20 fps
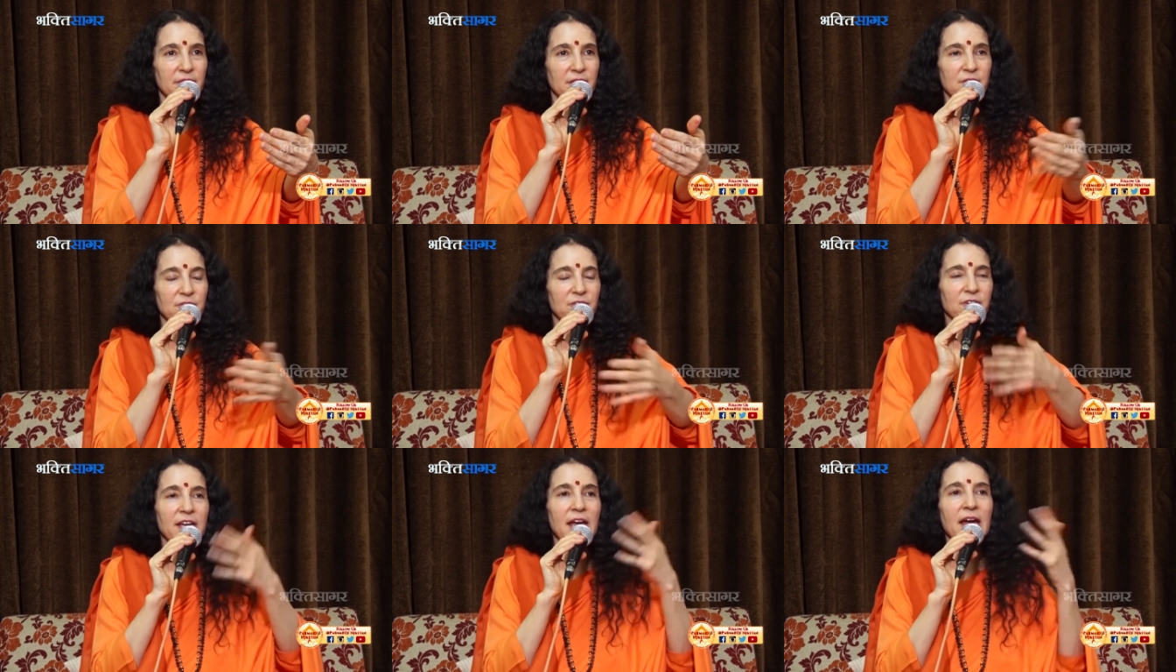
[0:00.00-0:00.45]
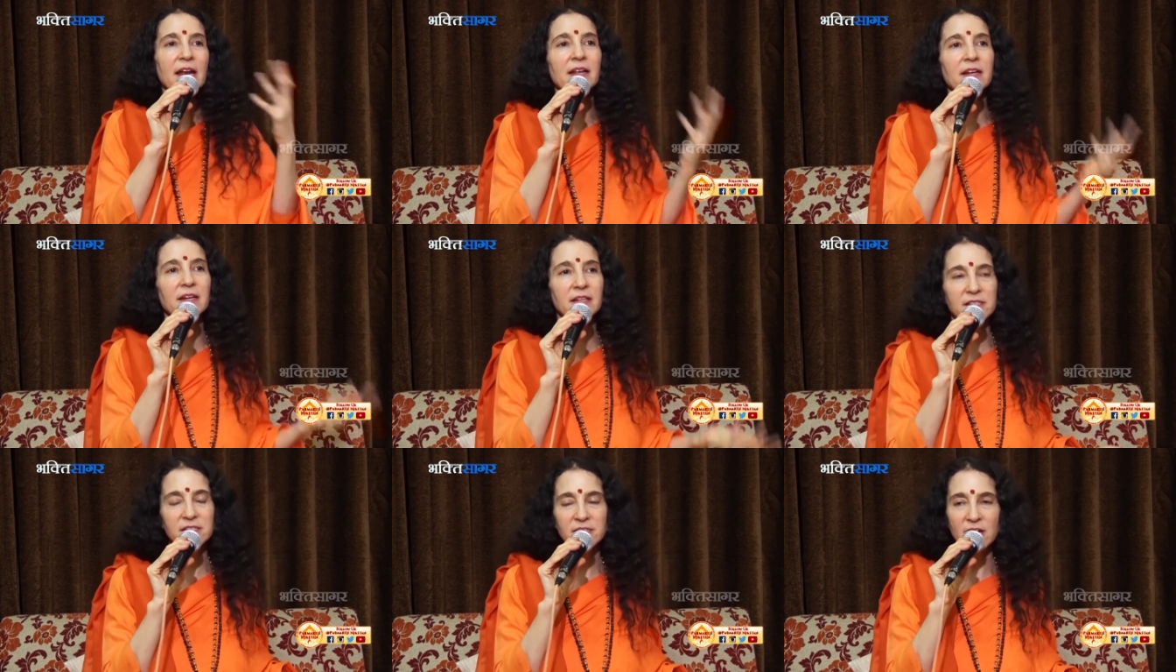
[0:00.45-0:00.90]
Forget
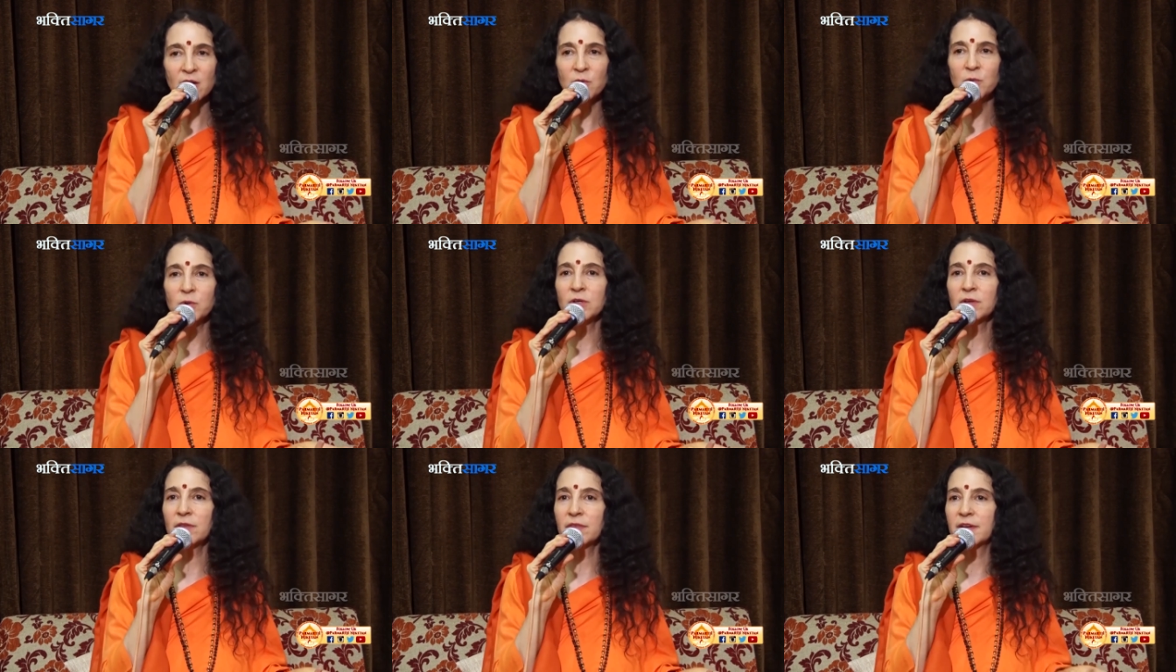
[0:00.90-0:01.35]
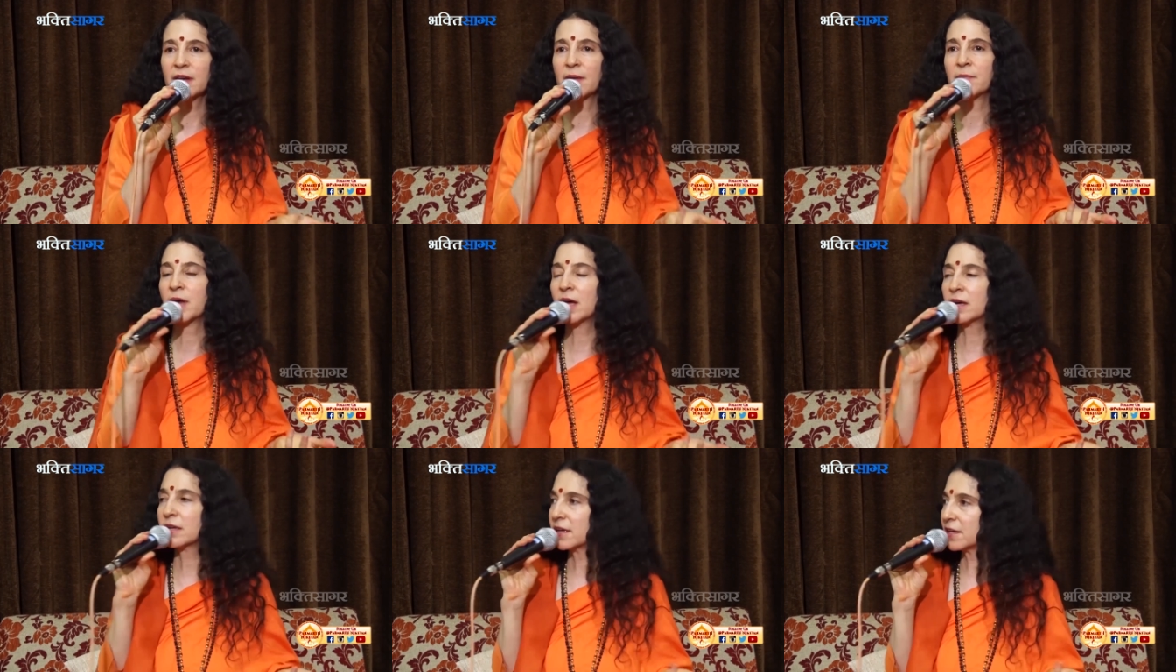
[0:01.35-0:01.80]
it, it's not worth it,
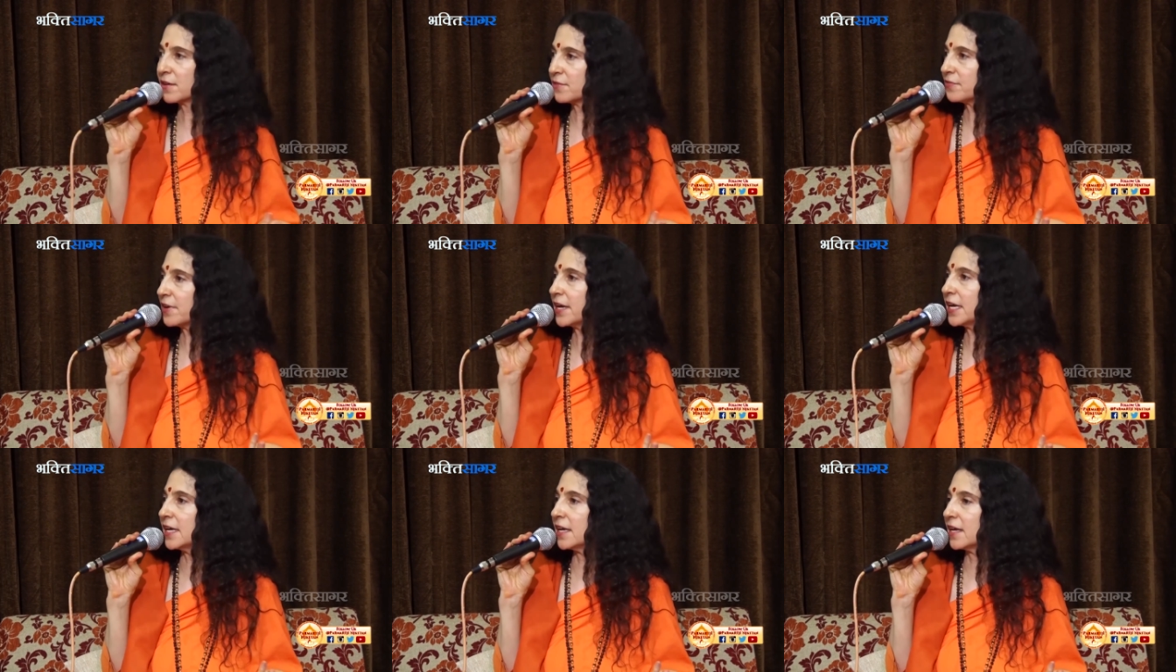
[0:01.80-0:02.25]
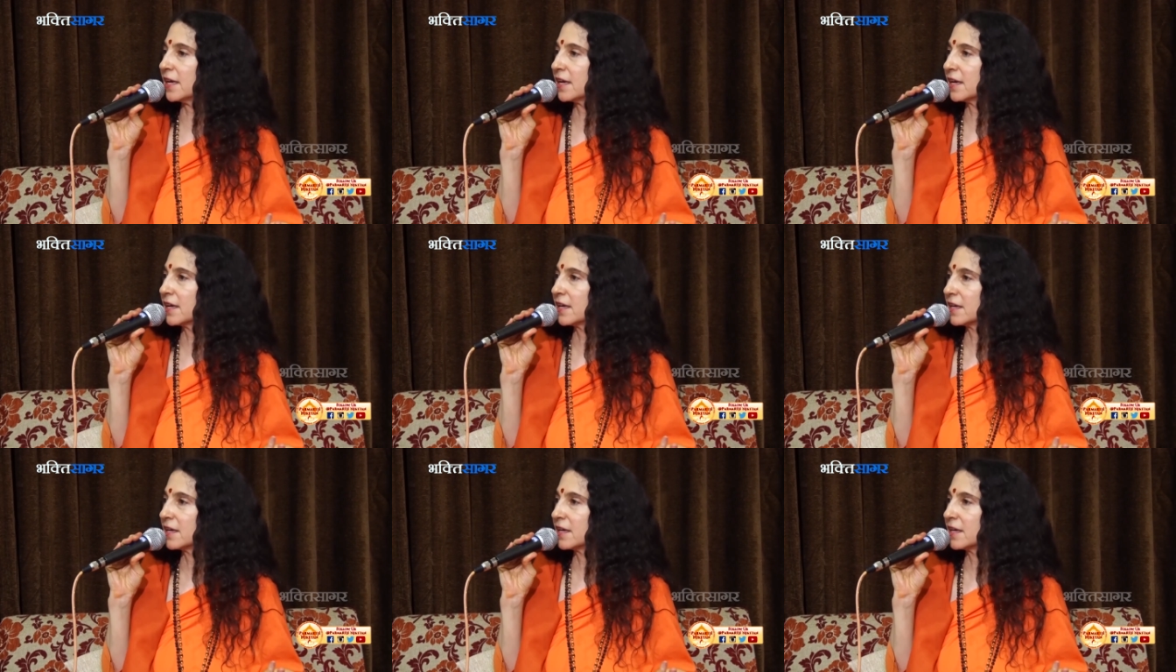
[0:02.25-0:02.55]
I'm not going to fight.